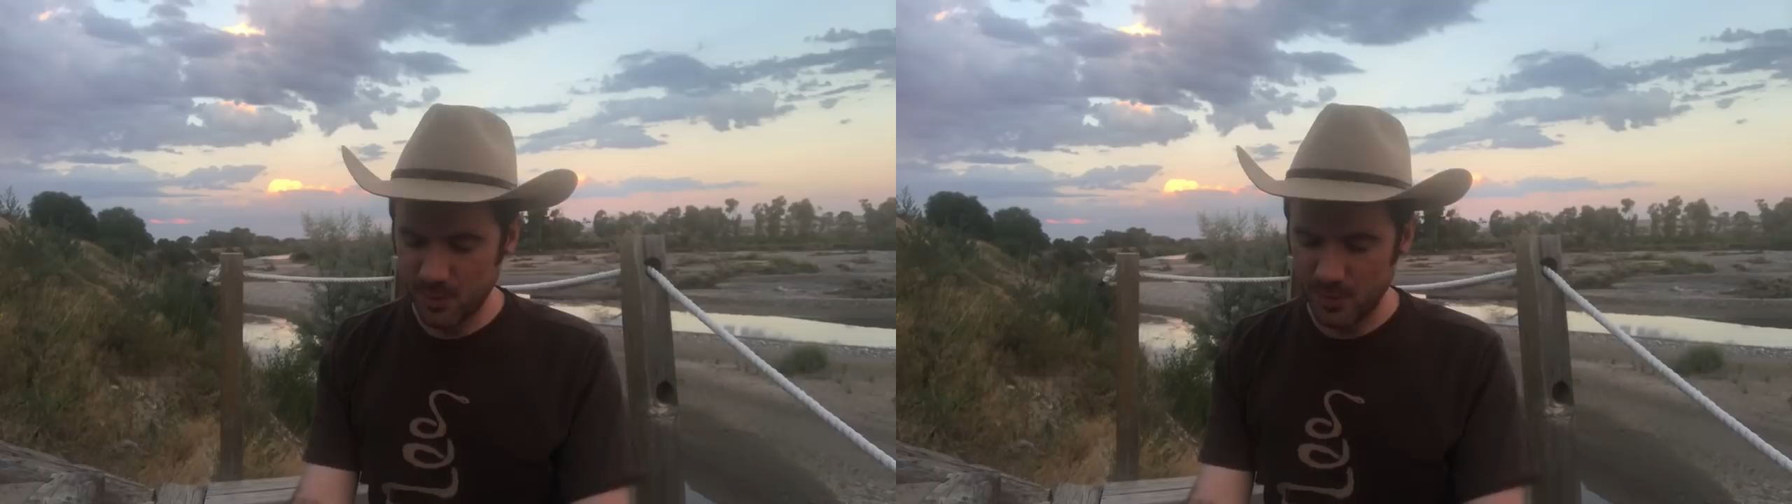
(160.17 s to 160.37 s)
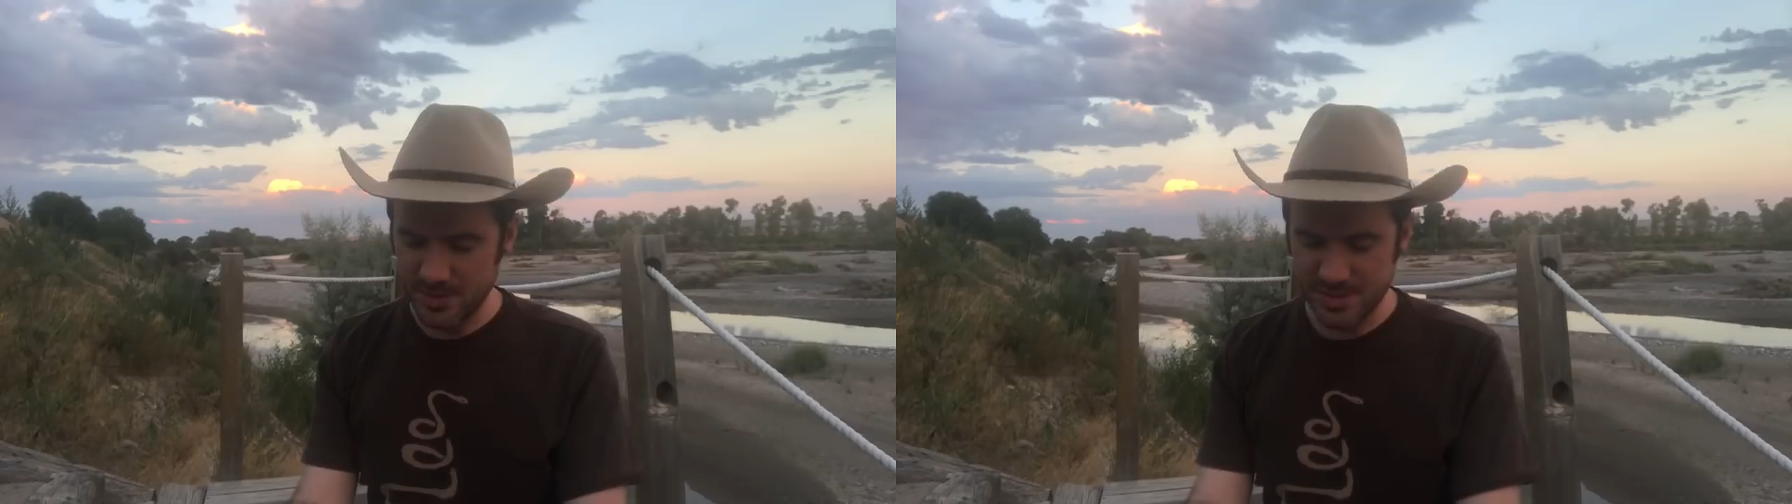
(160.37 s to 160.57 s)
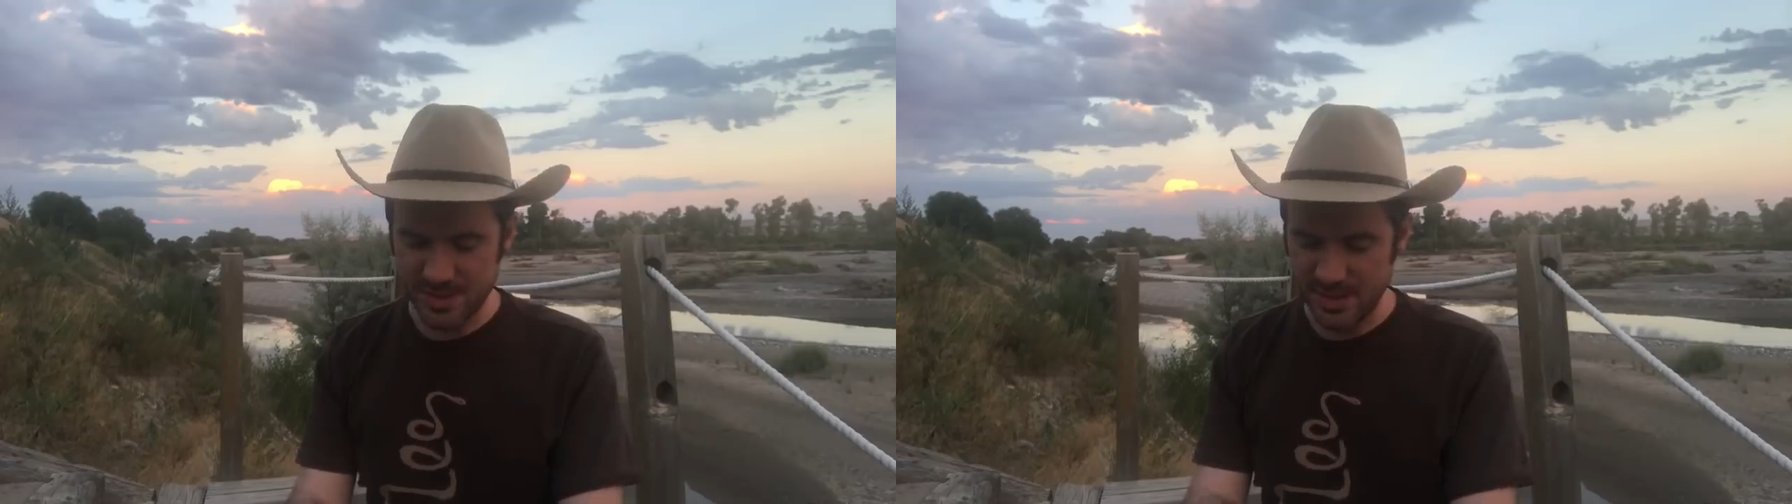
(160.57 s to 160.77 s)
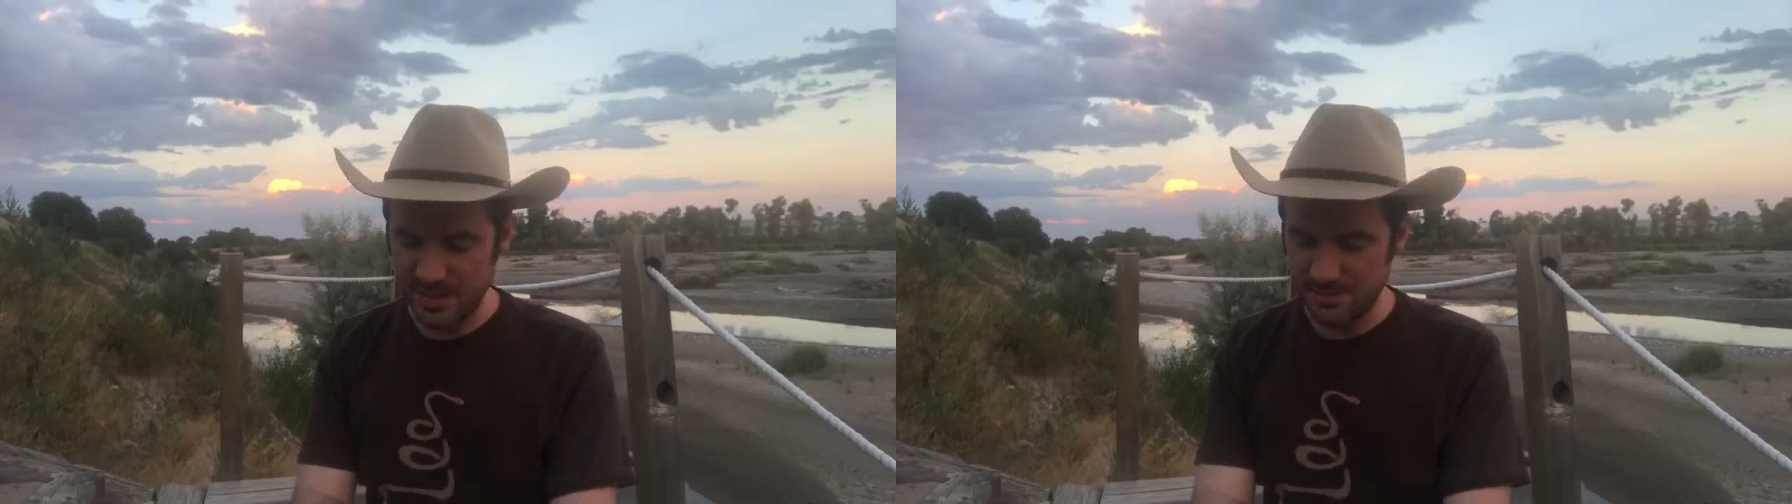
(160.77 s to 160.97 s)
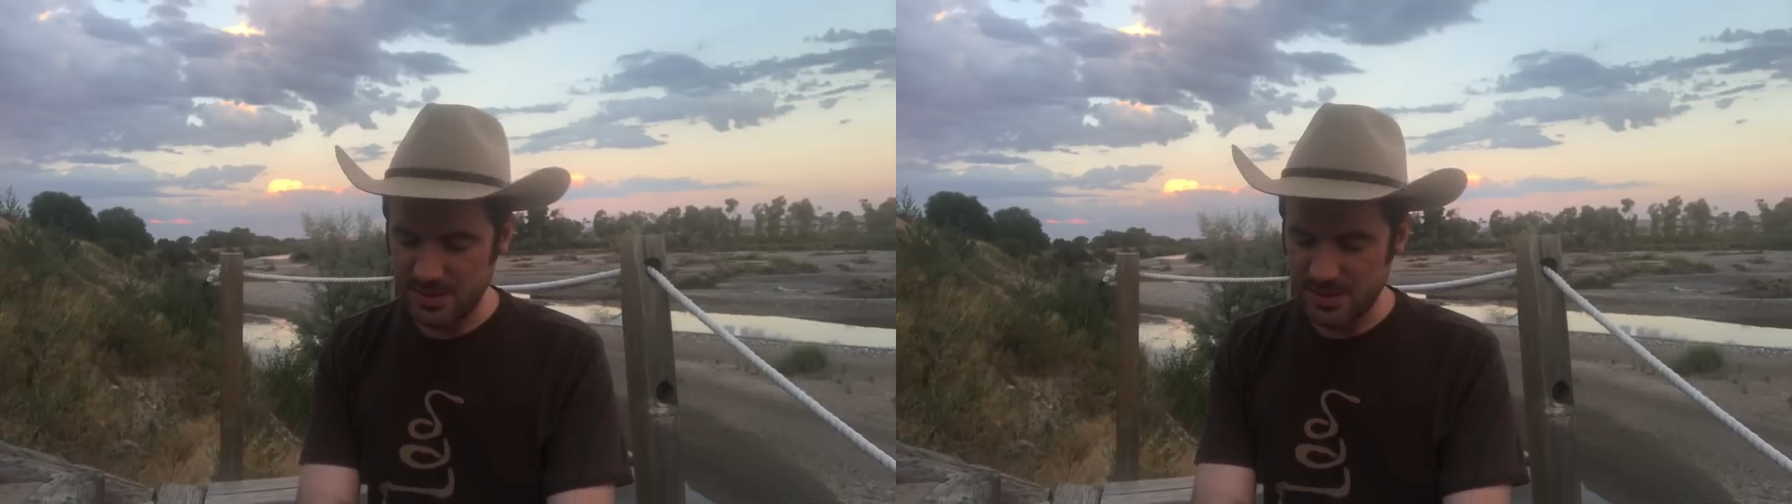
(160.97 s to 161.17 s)
which
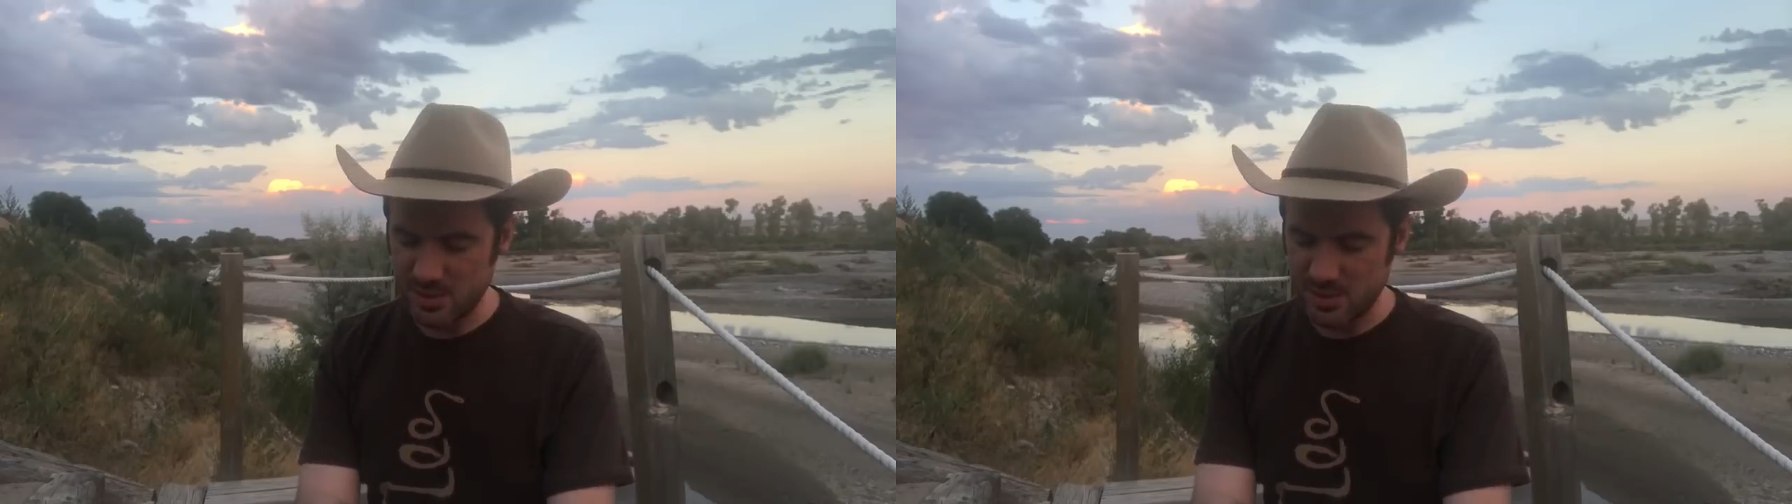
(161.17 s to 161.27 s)
can be